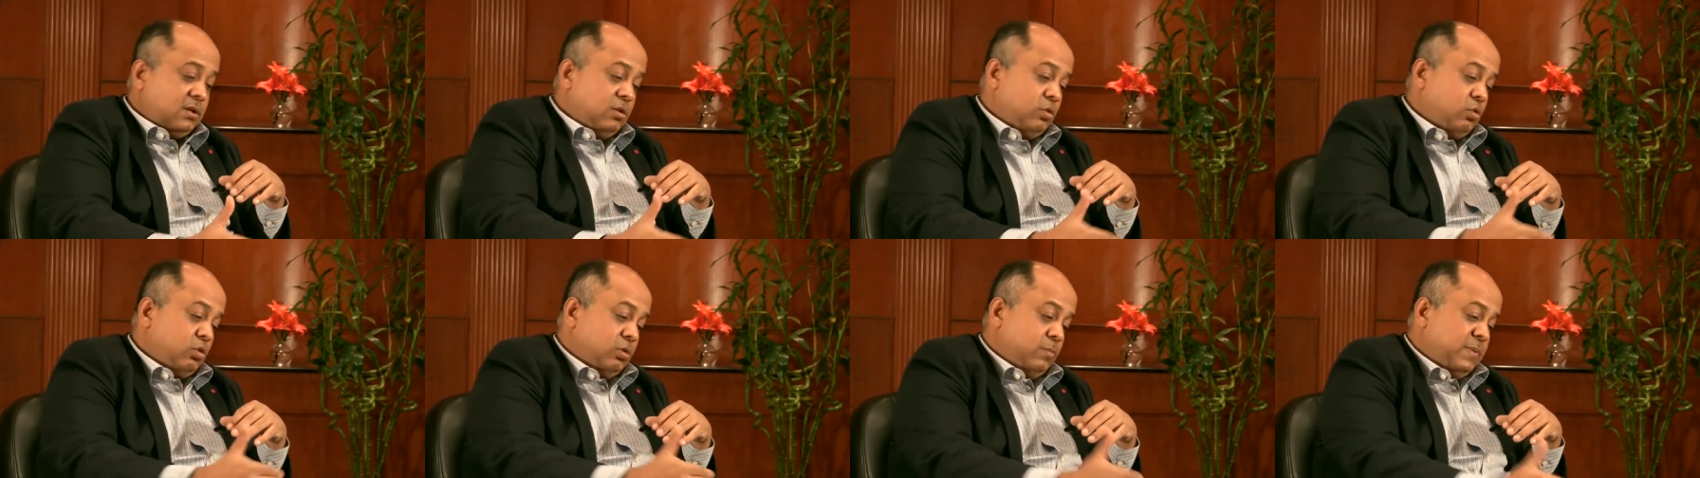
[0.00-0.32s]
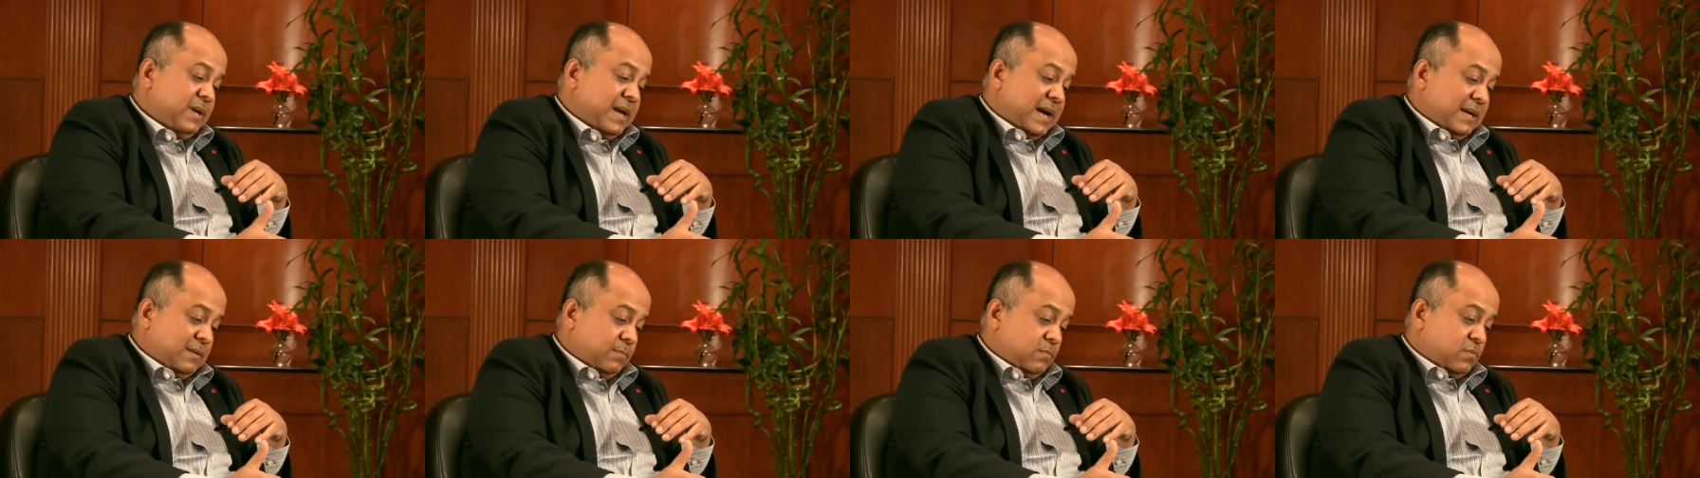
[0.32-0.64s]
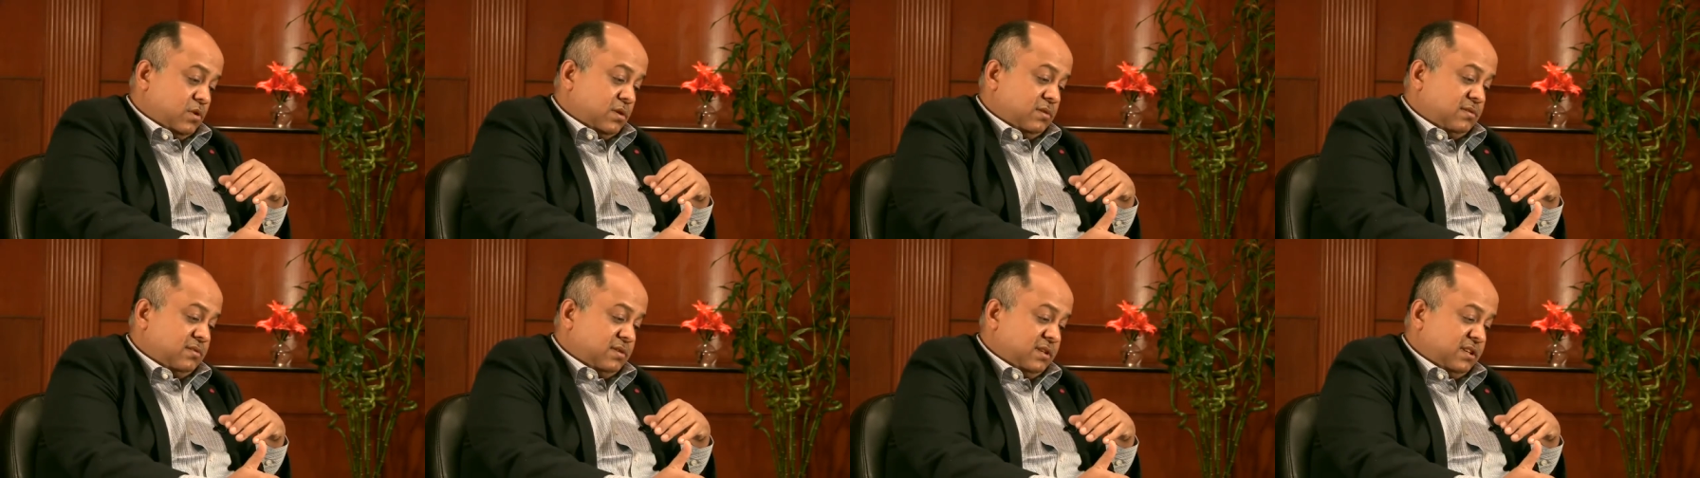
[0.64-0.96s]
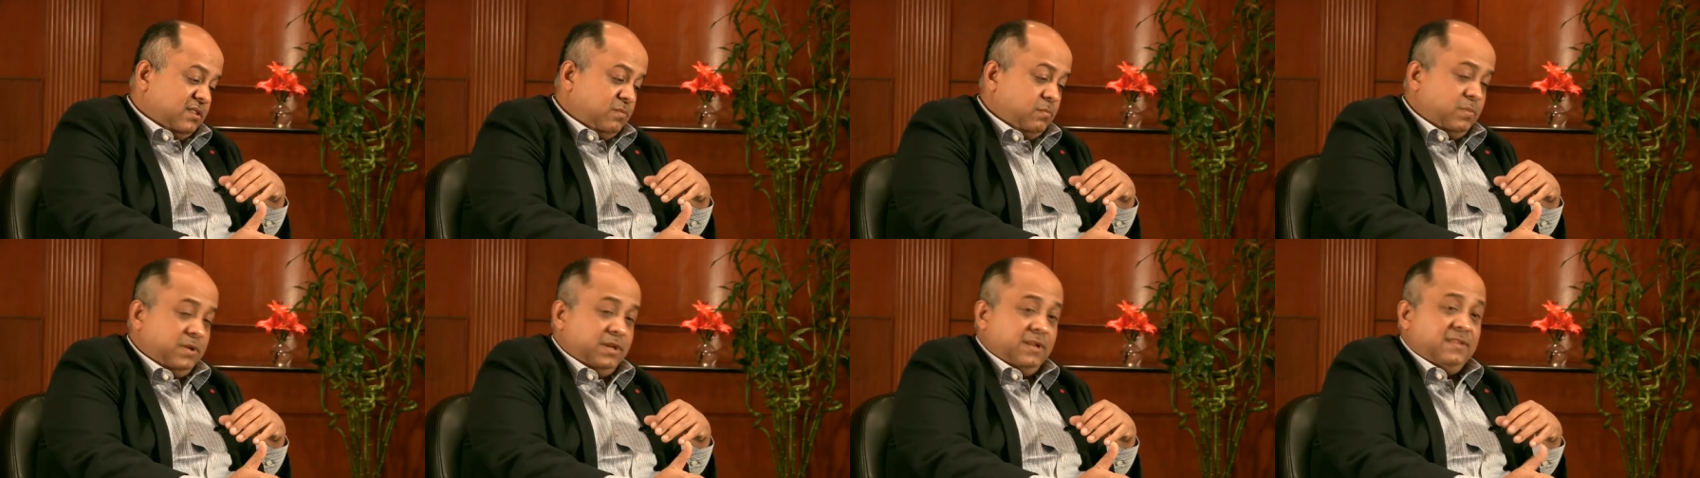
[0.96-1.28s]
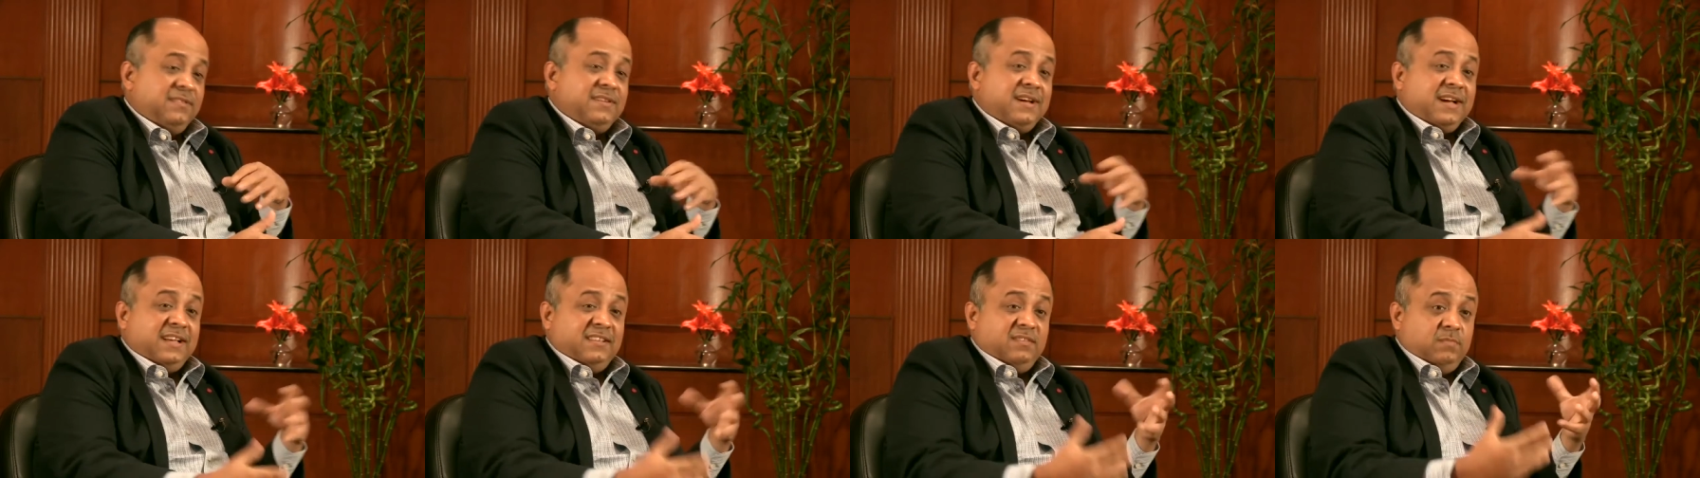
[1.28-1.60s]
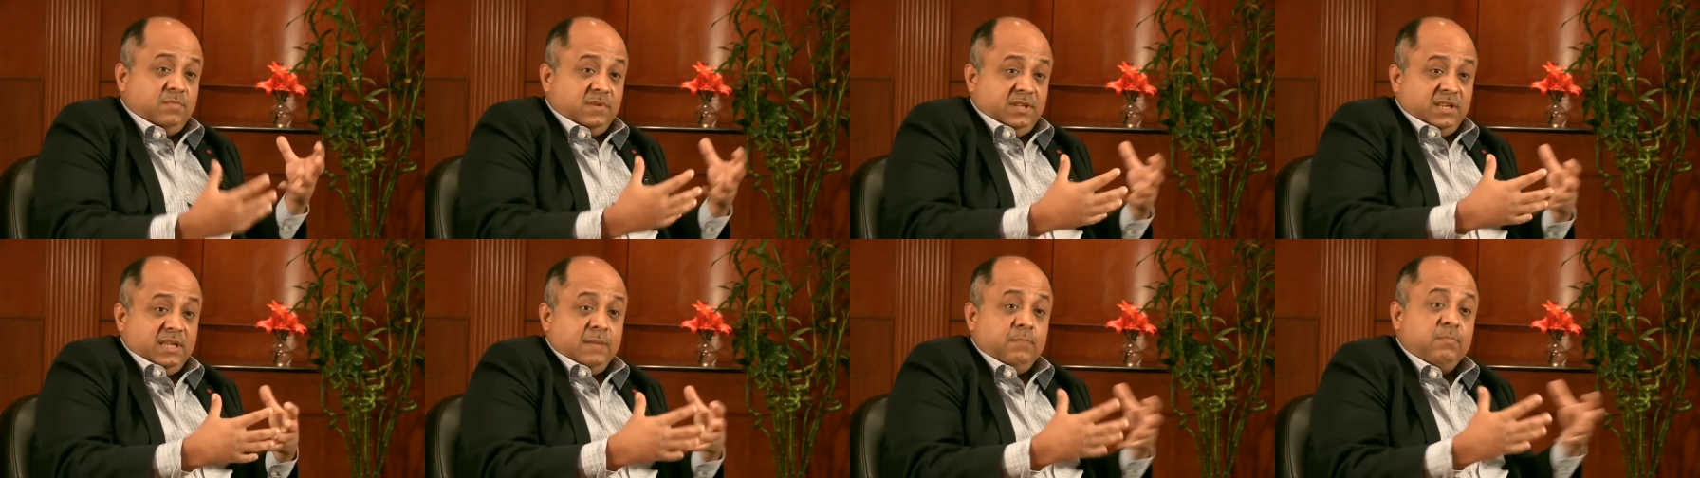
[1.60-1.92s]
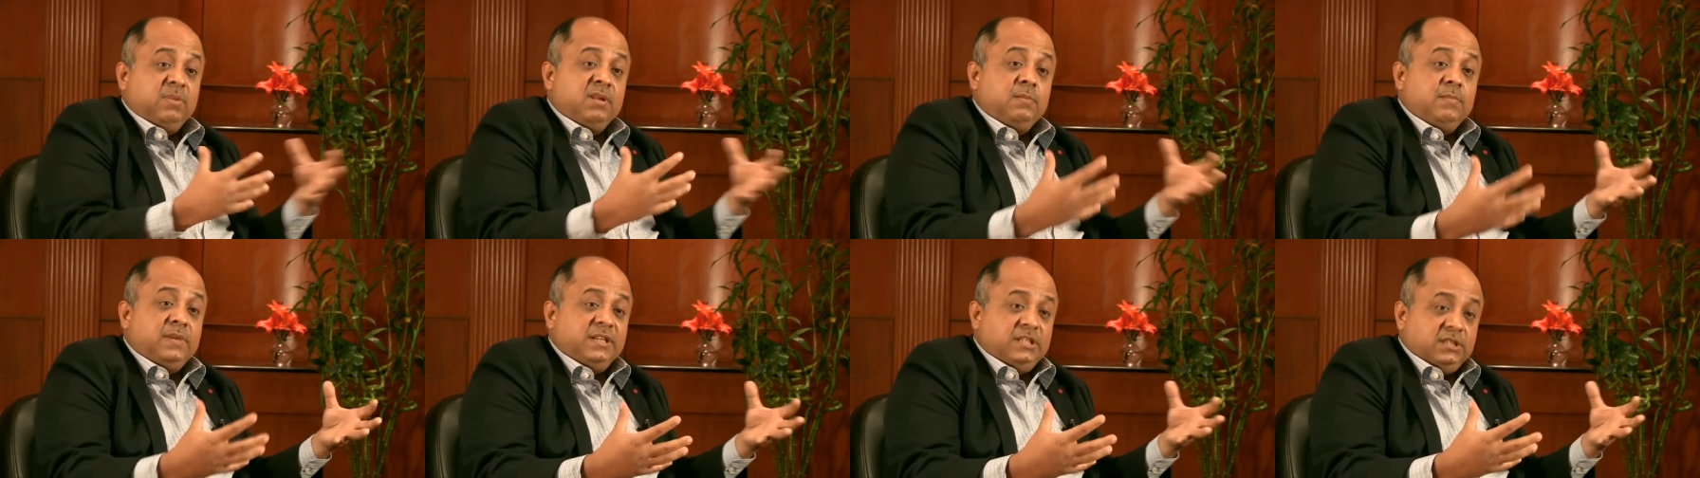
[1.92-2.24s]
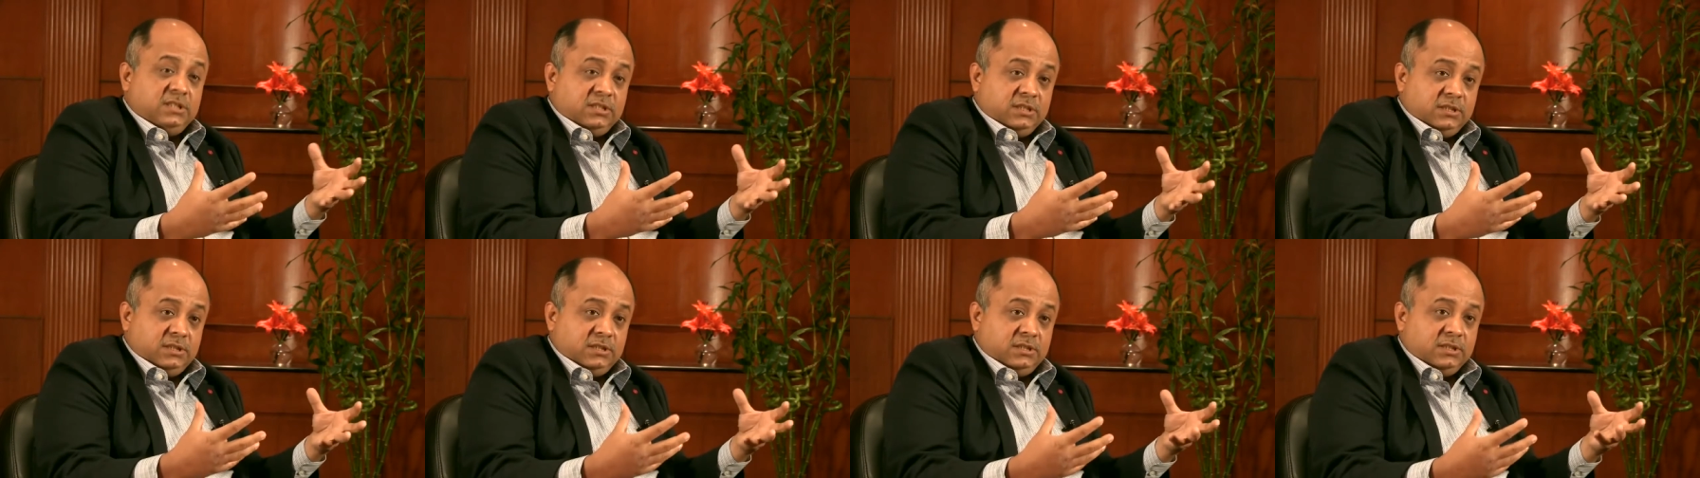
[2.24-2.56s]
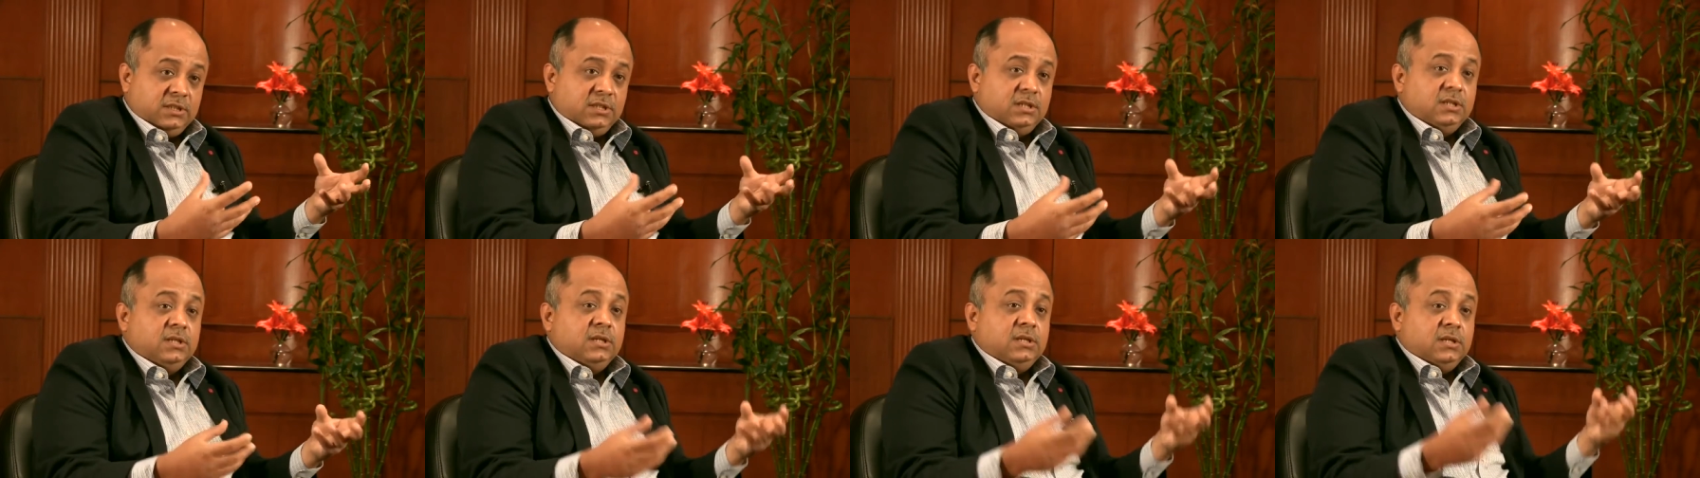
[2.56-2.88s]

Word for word: Dolby Atmos experience has been implemented